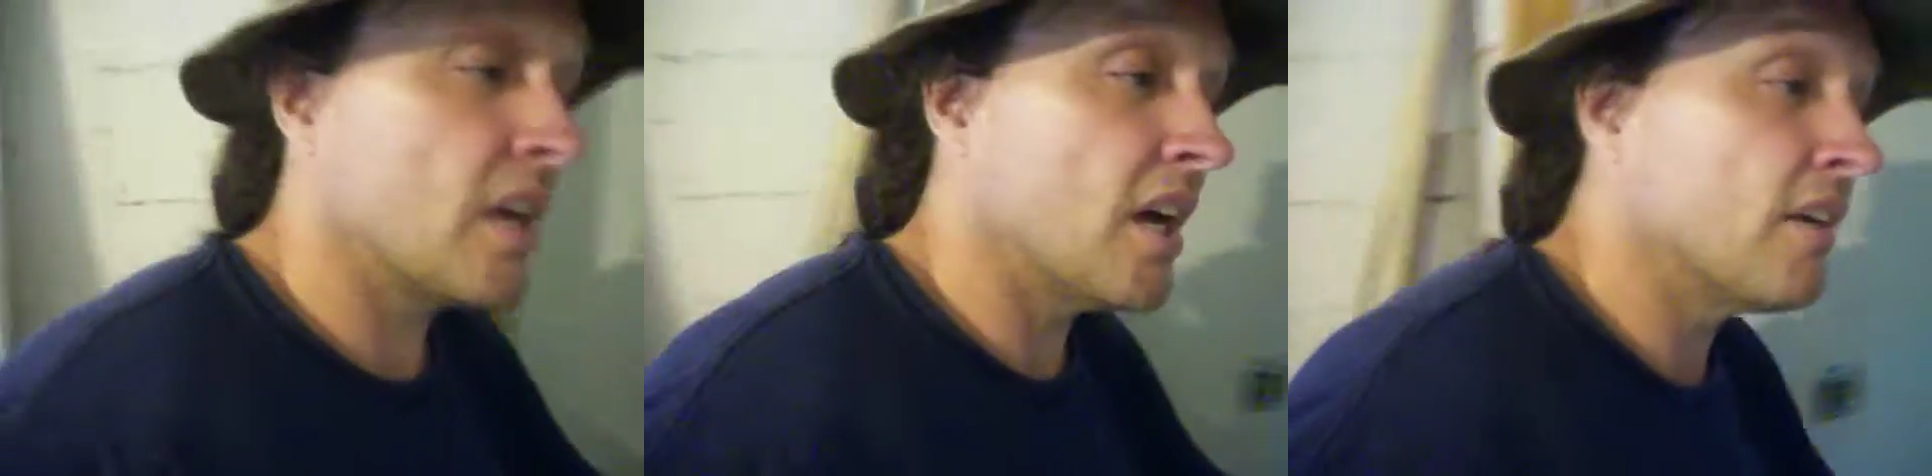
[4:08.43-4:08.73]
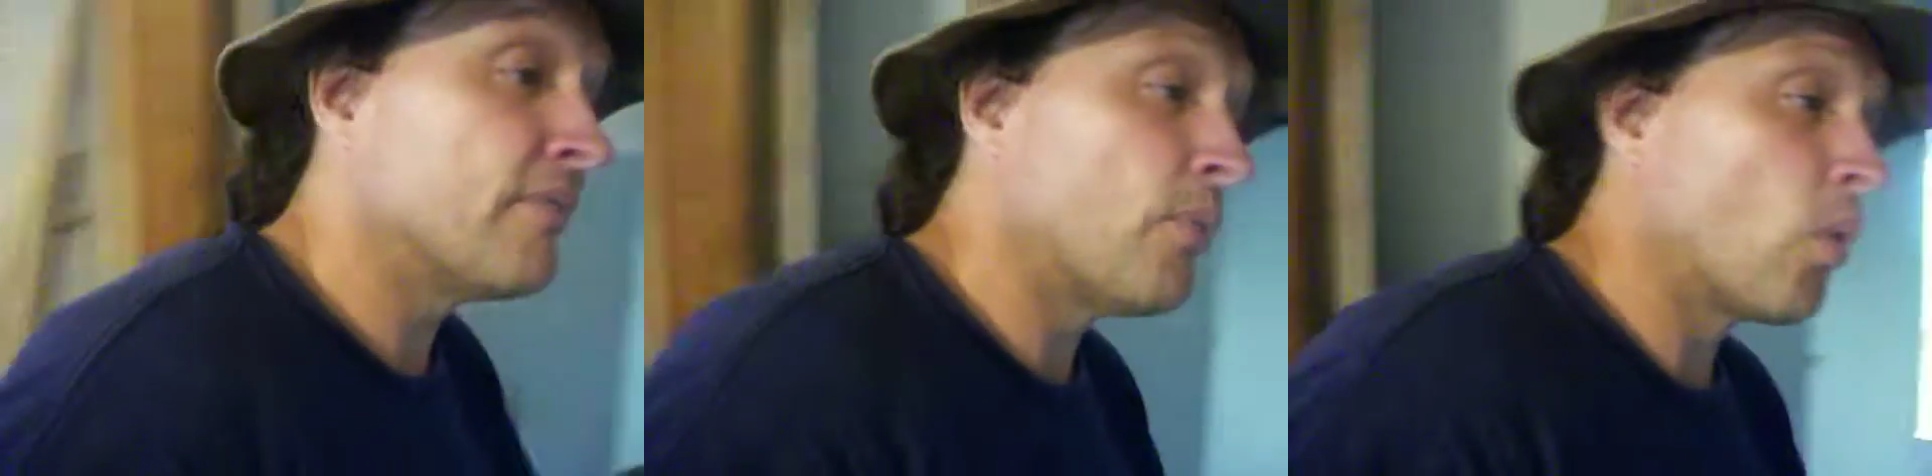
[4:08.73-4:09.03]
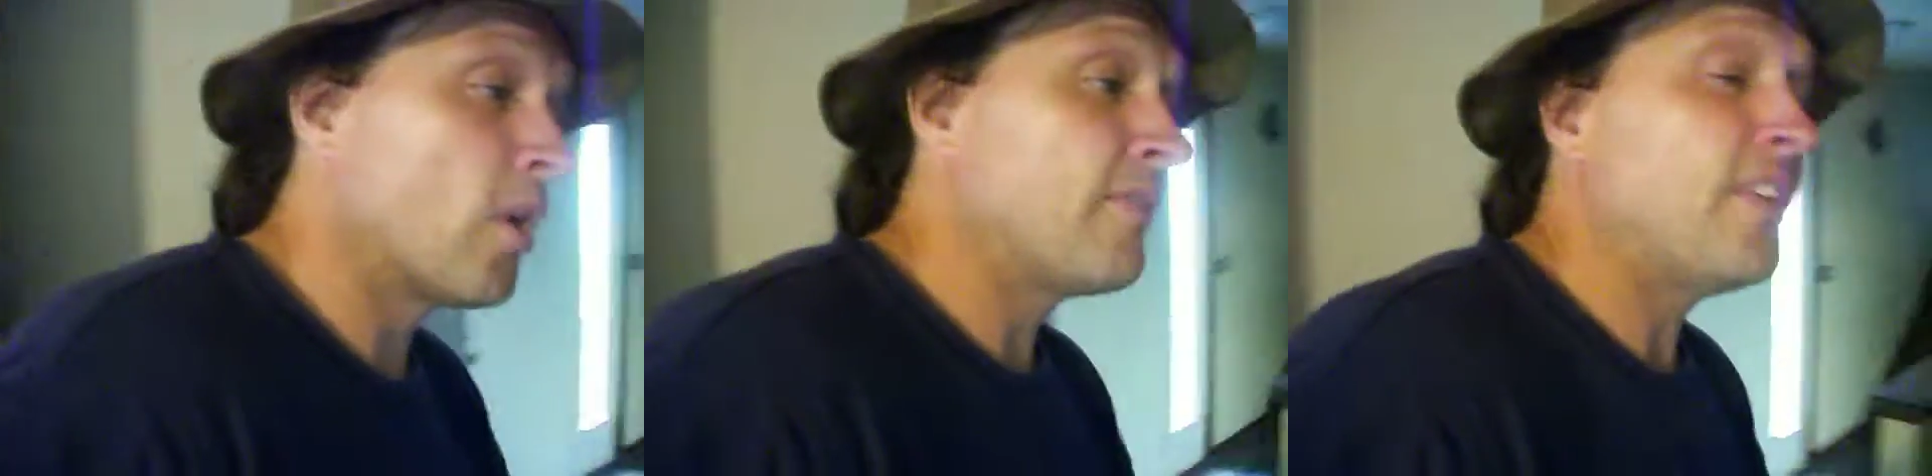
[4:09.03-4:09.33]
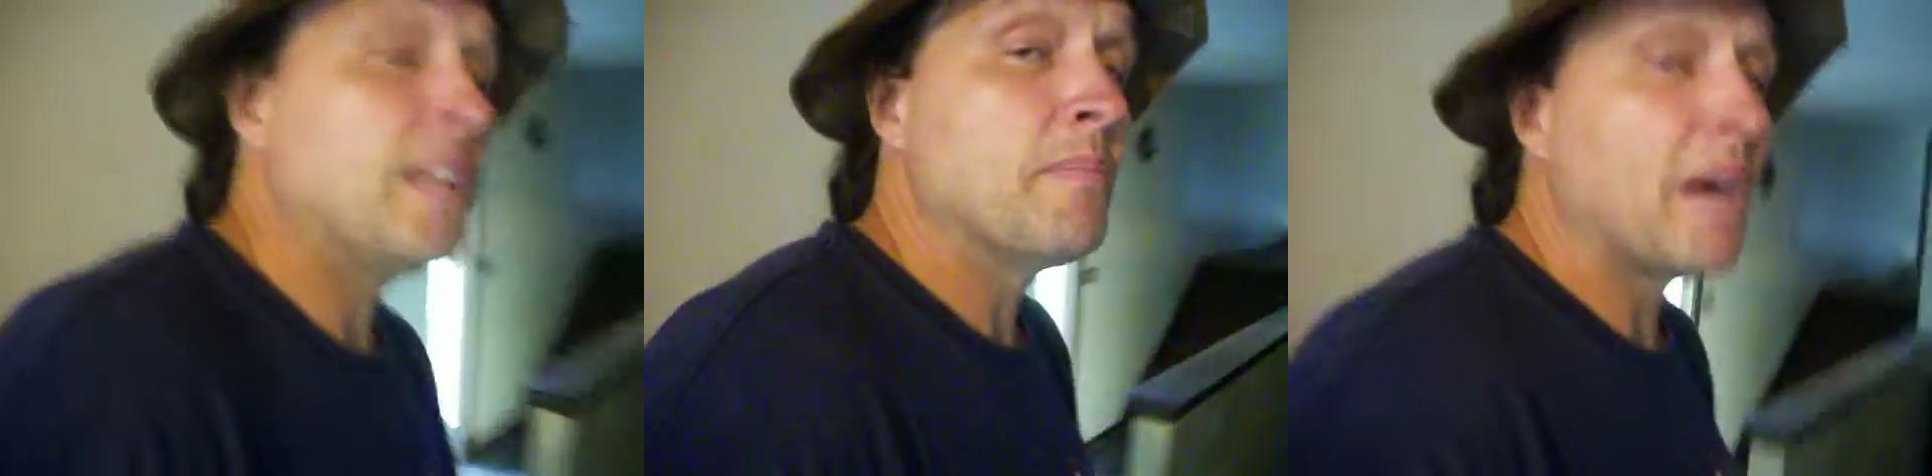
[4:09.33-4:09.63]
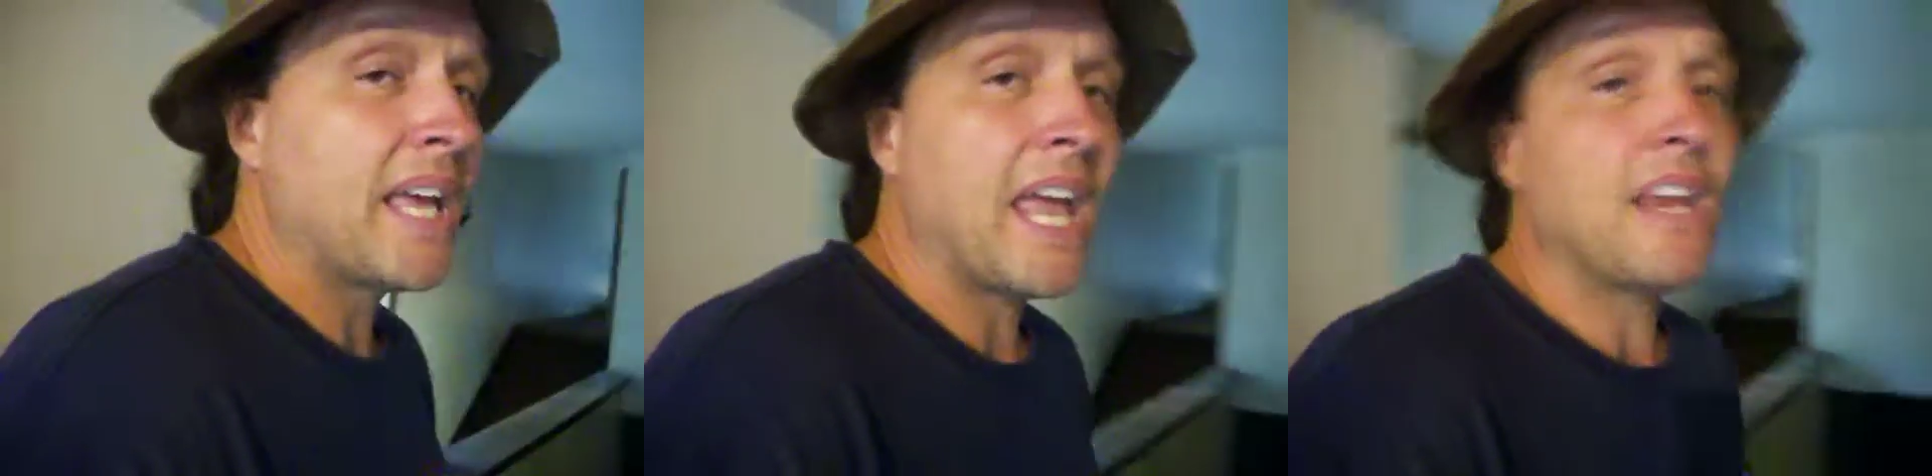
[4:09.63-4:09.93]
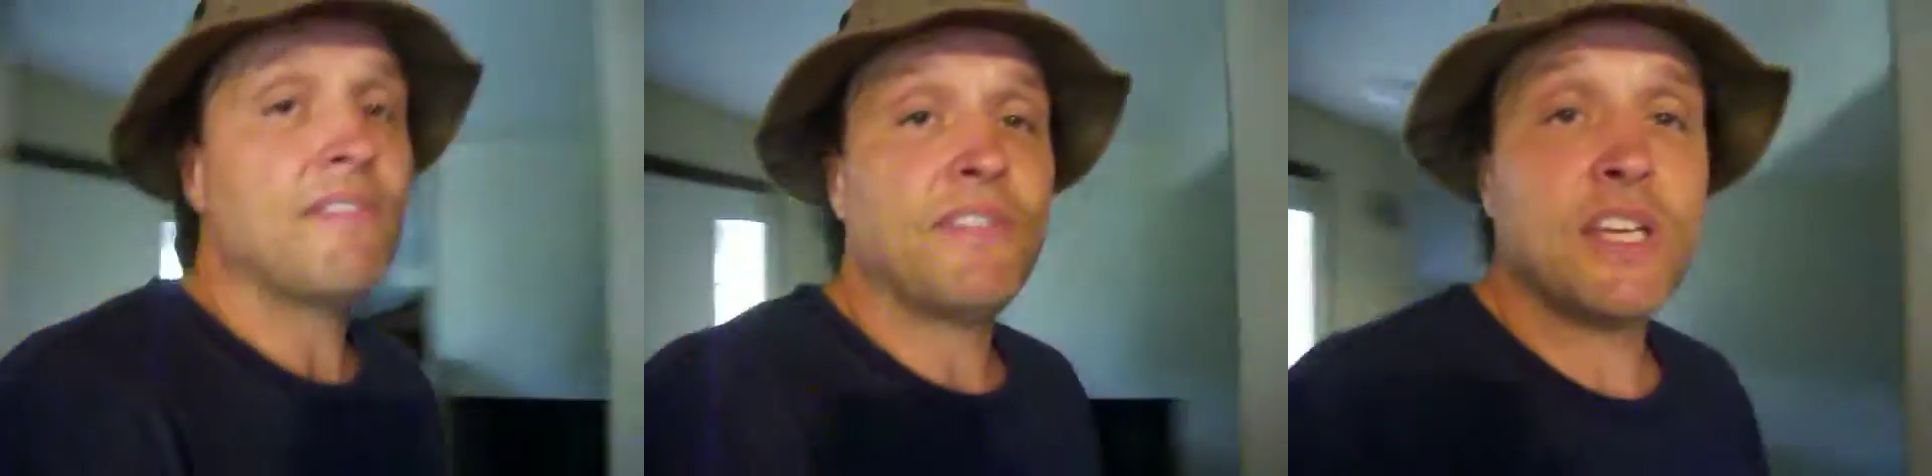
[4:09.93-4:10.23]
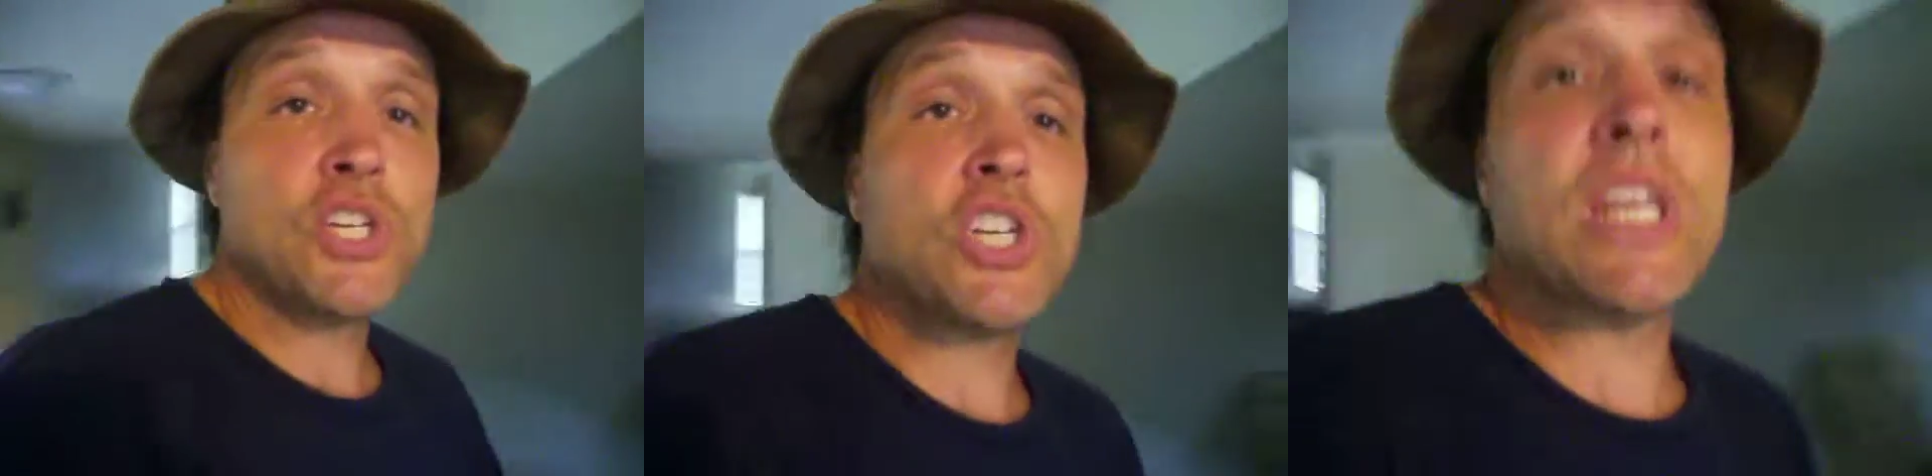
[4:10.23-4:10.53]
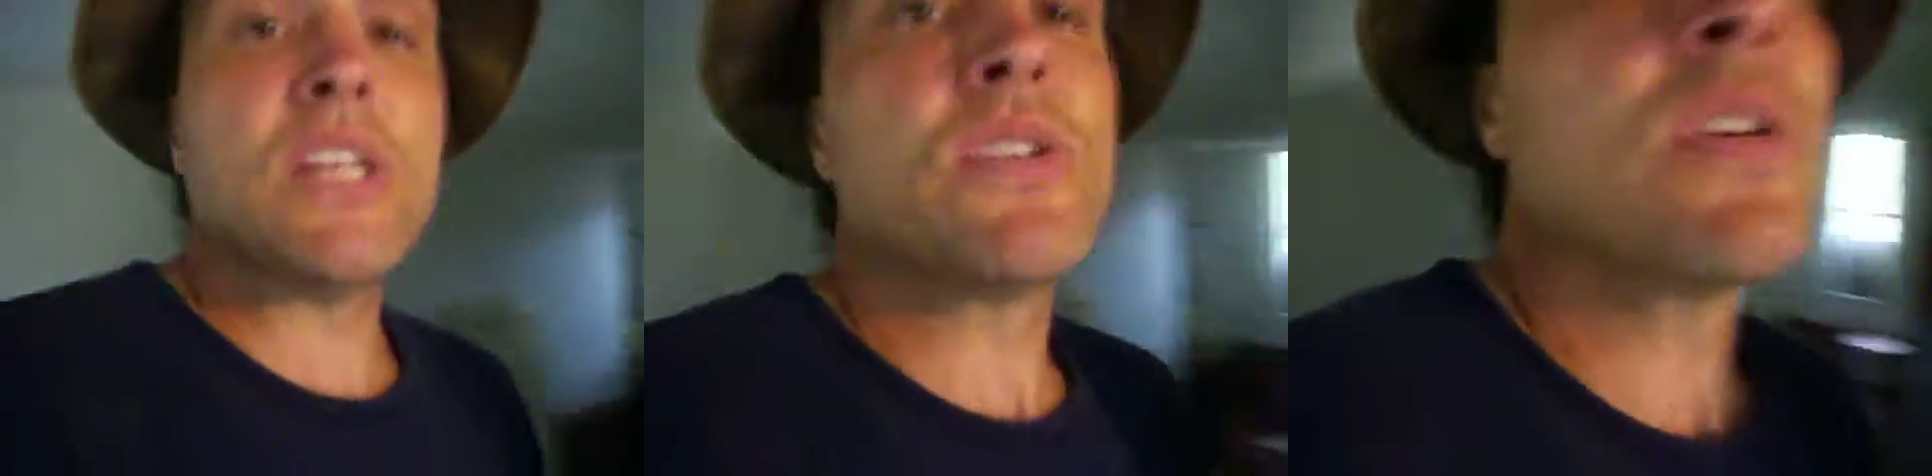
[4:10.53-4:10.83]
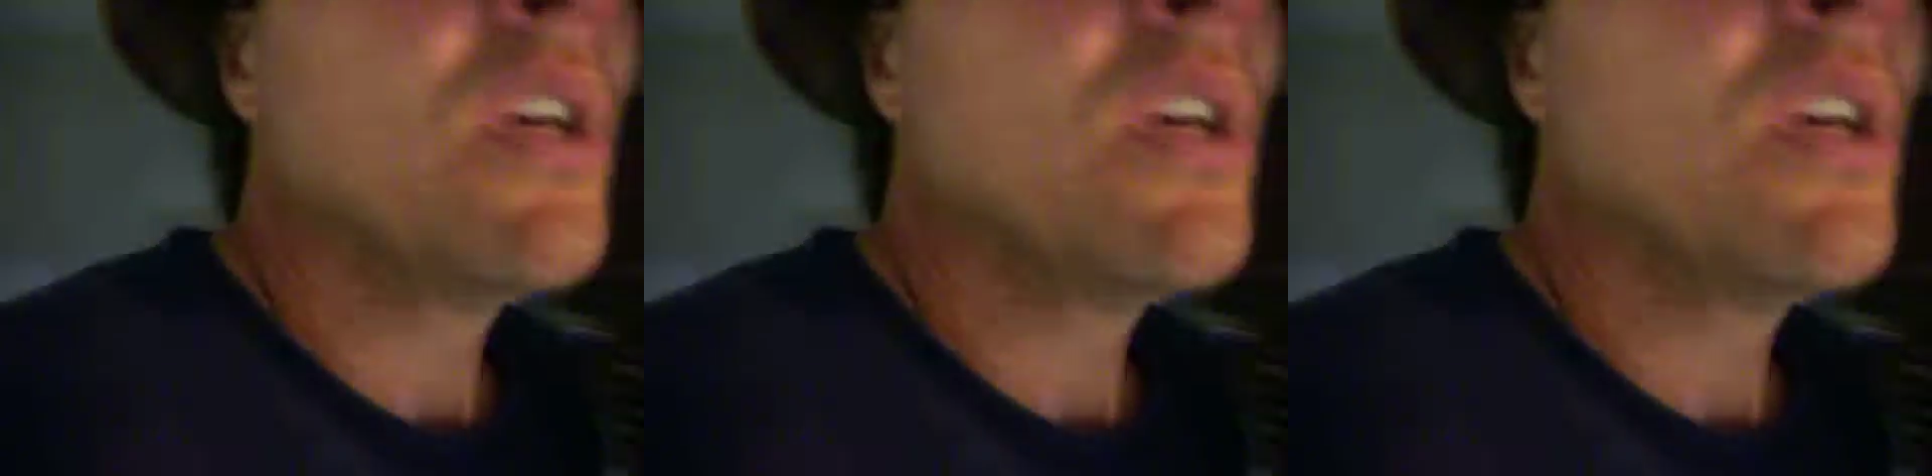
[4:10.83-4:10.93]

uh, 4 feet by 8 feet sheets